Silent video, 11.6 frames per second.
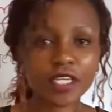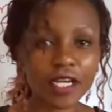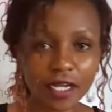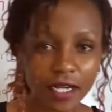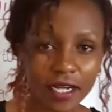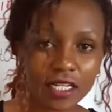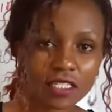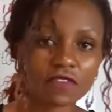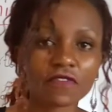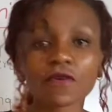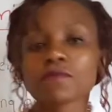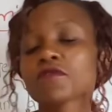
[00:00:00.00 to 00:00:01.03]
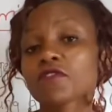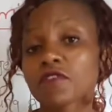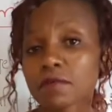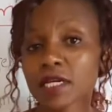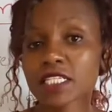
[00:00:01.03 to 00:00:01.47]
young girls from
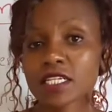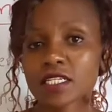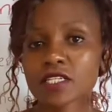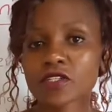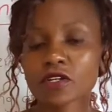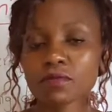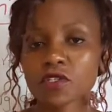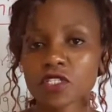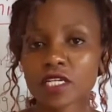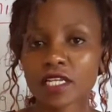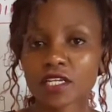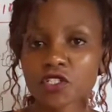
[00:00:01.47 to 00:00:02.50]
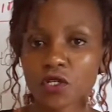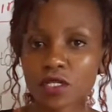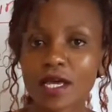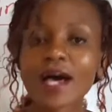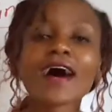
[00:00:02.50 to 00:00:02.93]
female genital
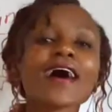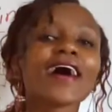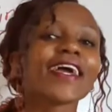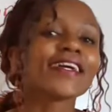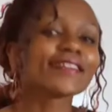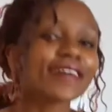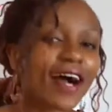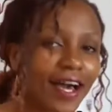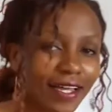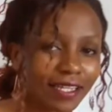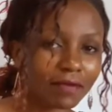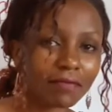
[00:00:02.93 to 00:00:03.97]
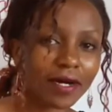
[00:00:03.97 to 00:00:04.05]
mutilation and early